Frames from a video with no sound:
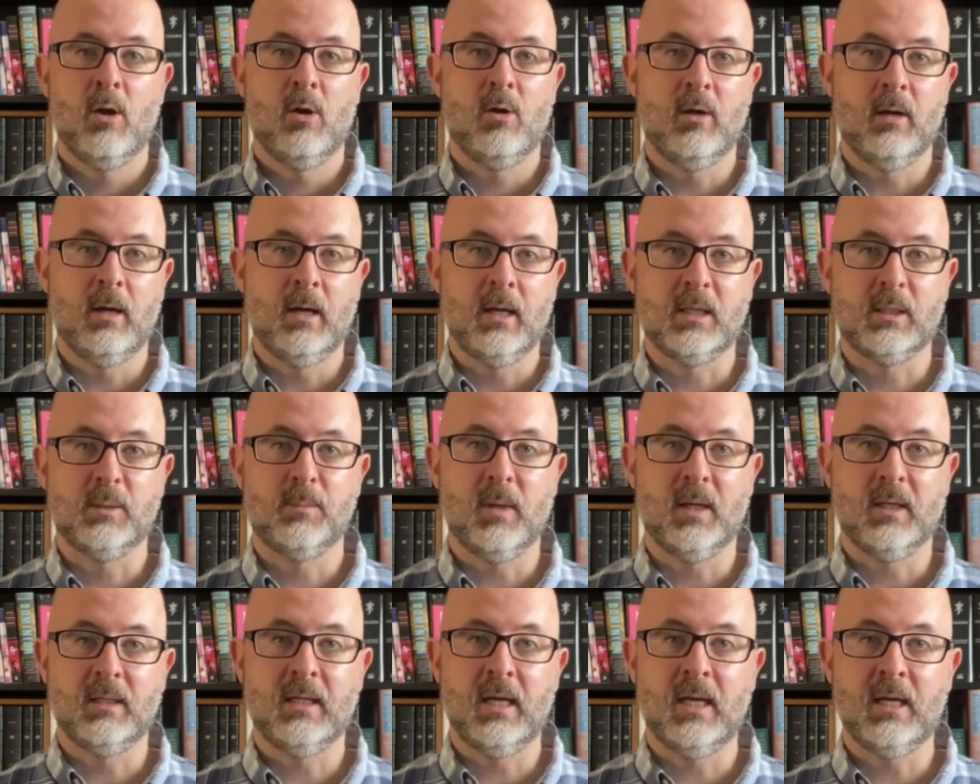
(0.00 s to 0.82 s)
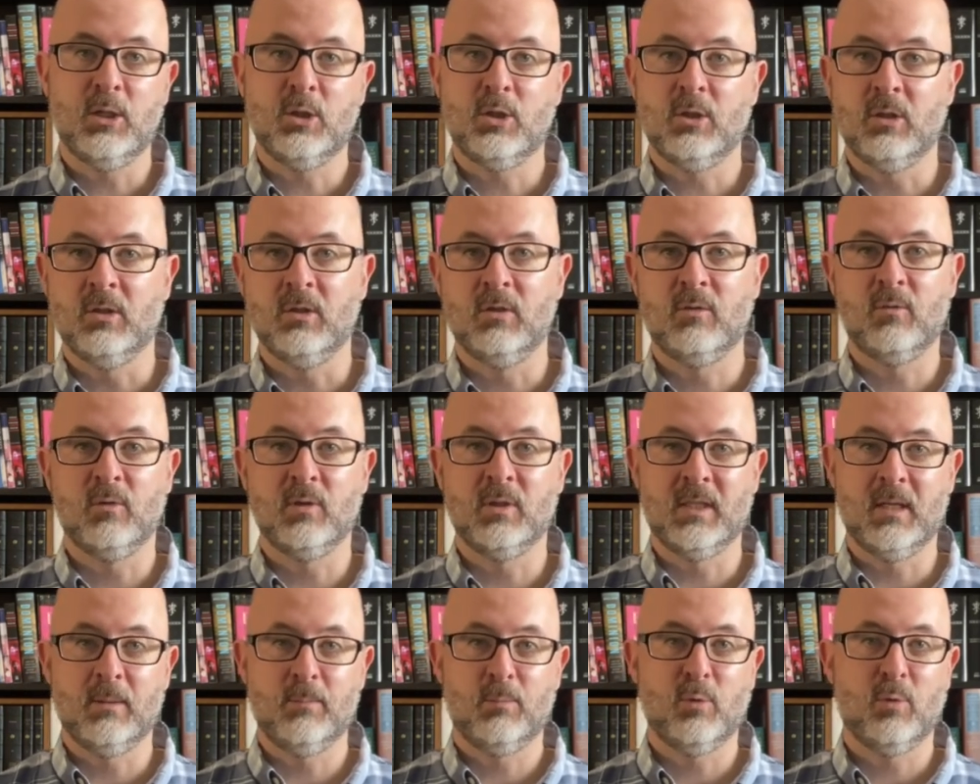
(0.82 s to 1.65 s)
and expectations. For
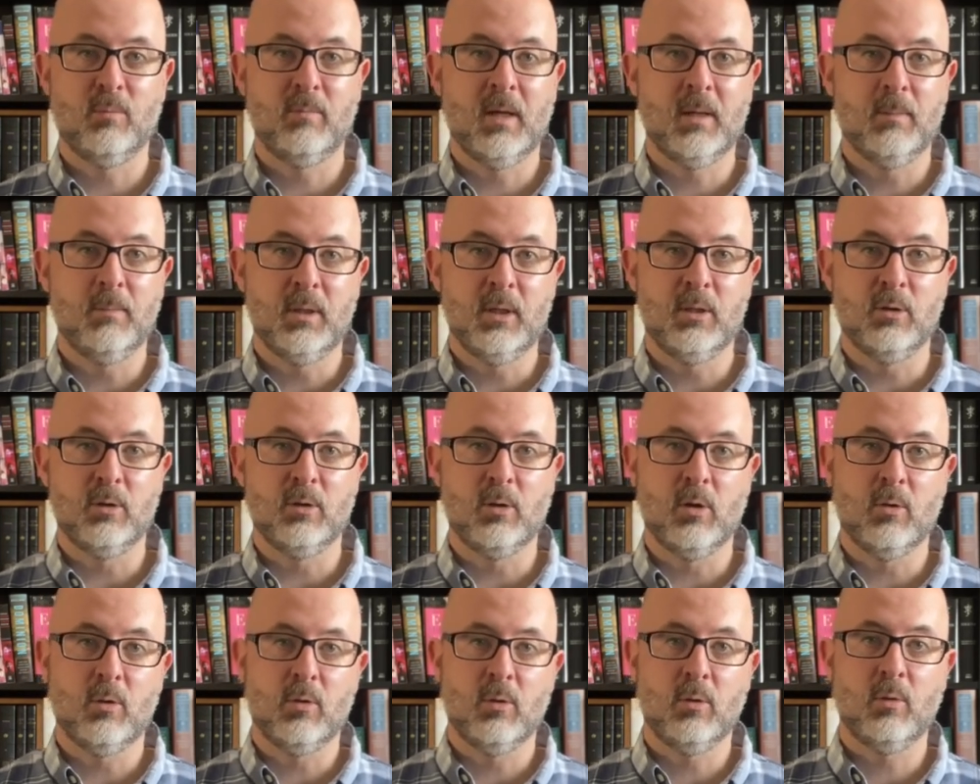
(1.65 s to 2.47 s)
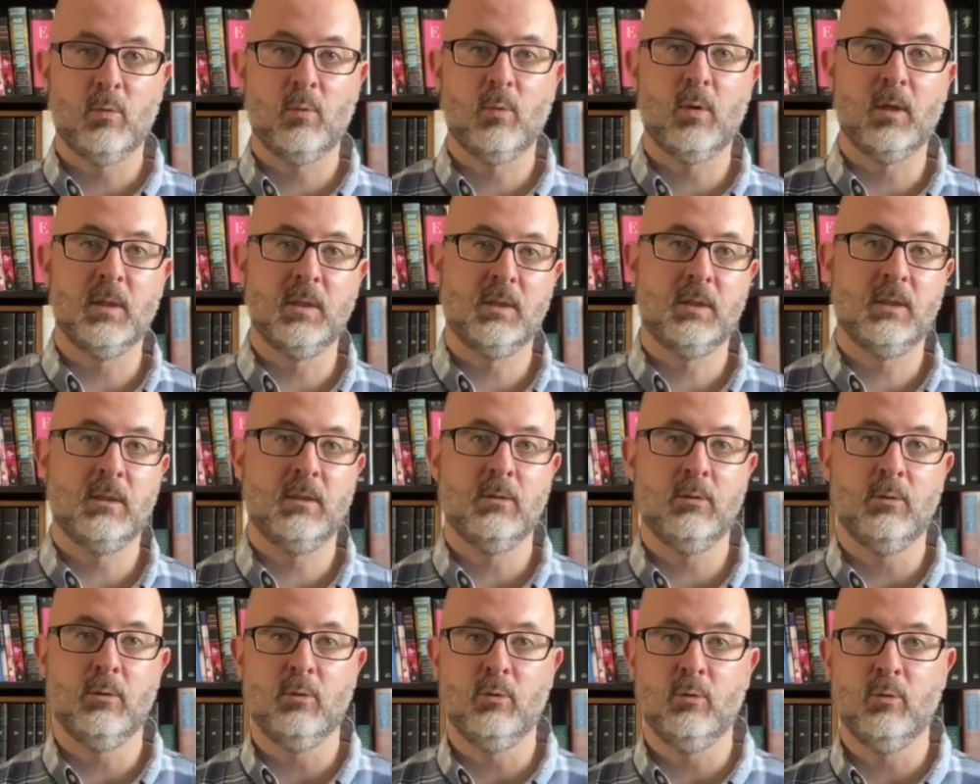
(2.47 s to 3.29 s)
example, maybe your goal was
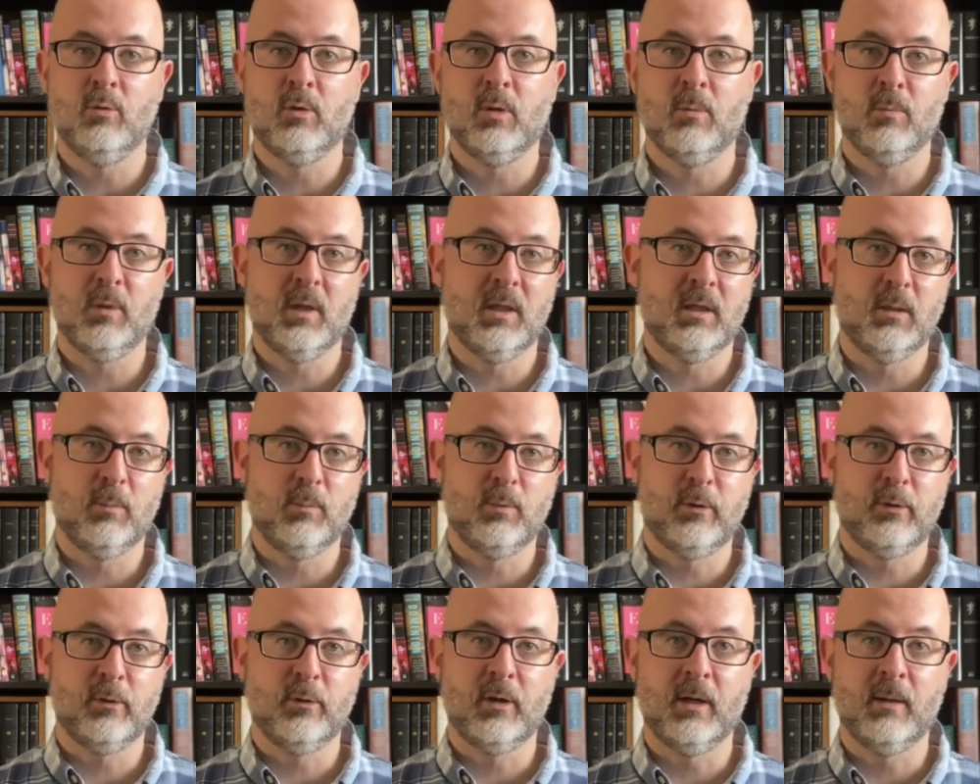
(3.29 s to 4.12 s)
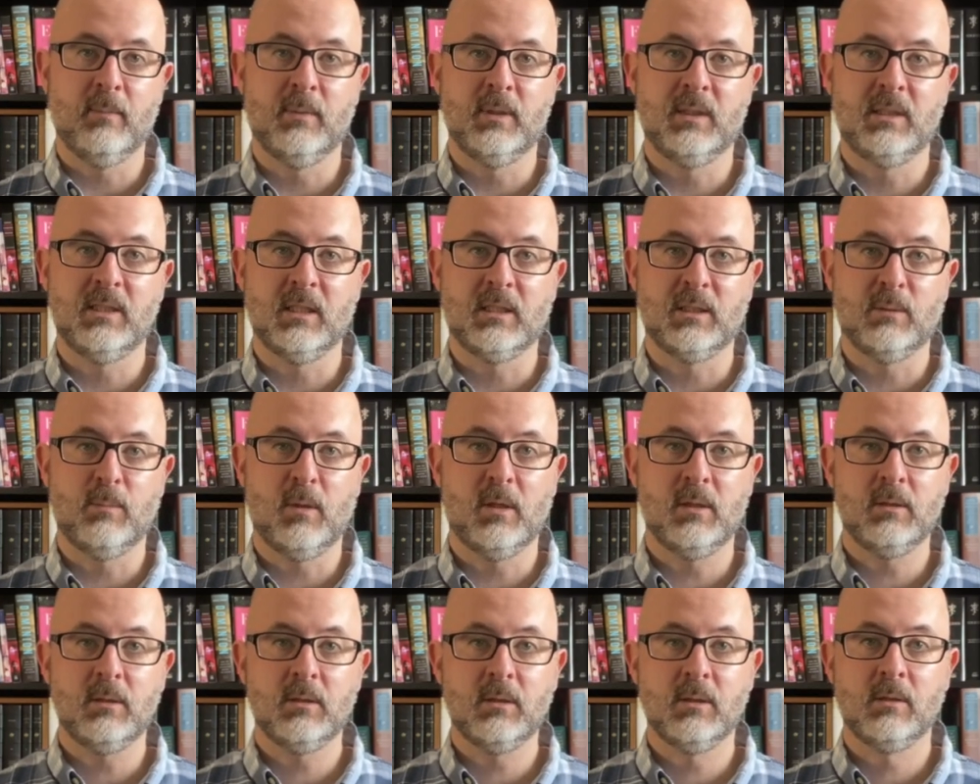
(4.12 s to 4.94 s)
to complete the program in 6
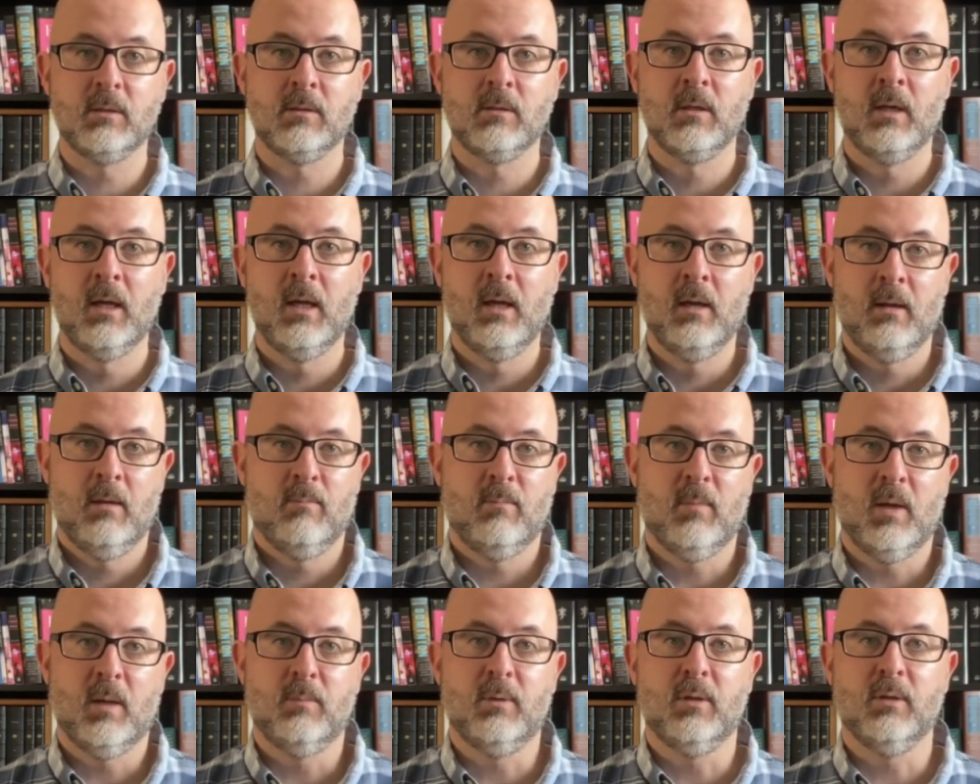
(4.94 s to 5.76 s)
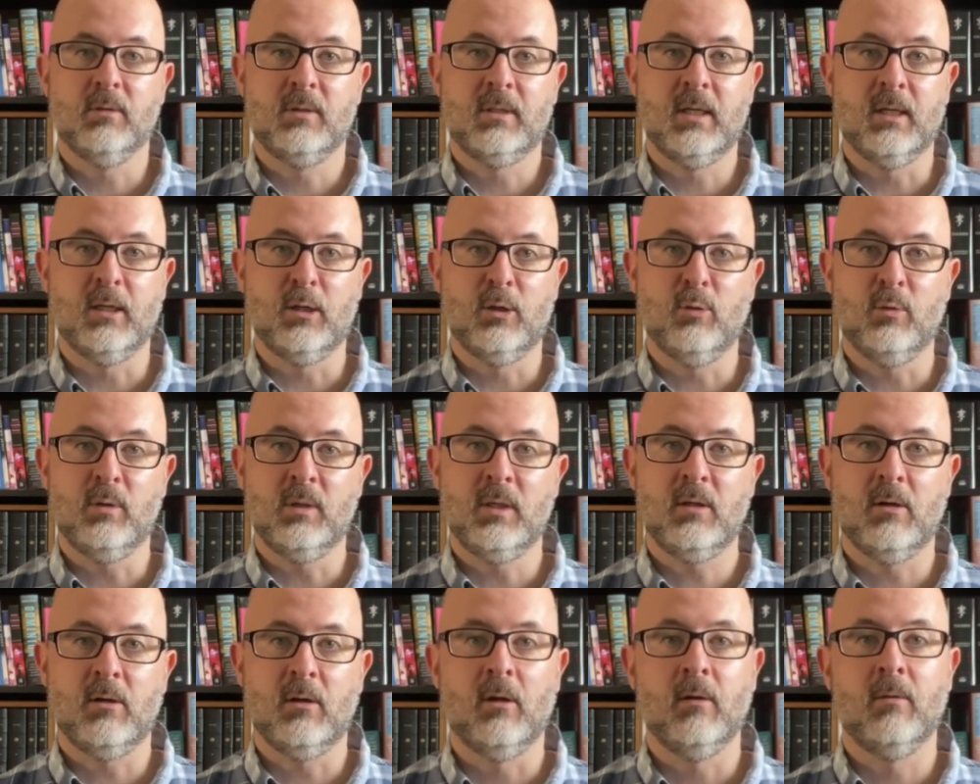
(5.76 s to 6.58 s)
months. Maybe it'll take you a
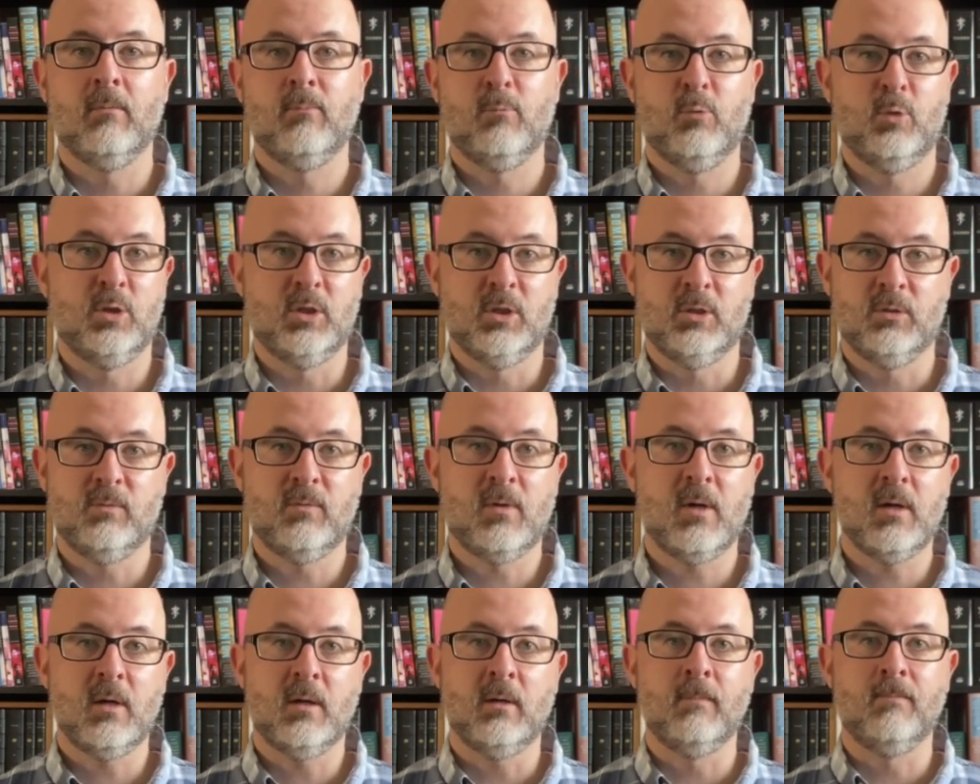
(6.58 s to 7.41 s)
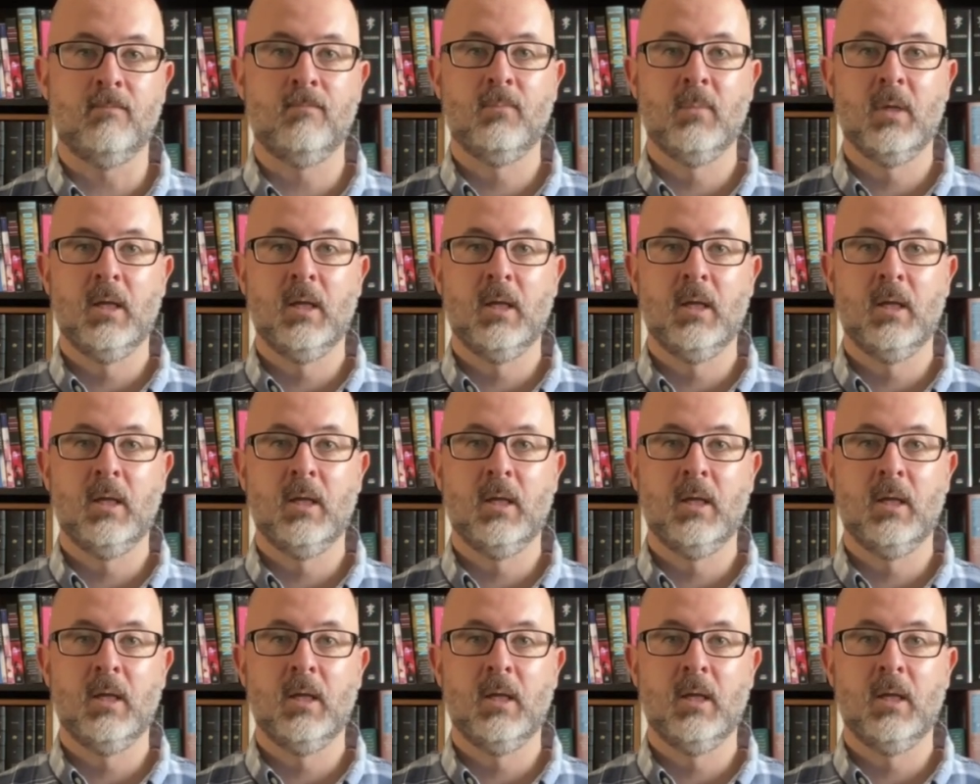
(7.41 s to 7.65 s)
year, which is fine.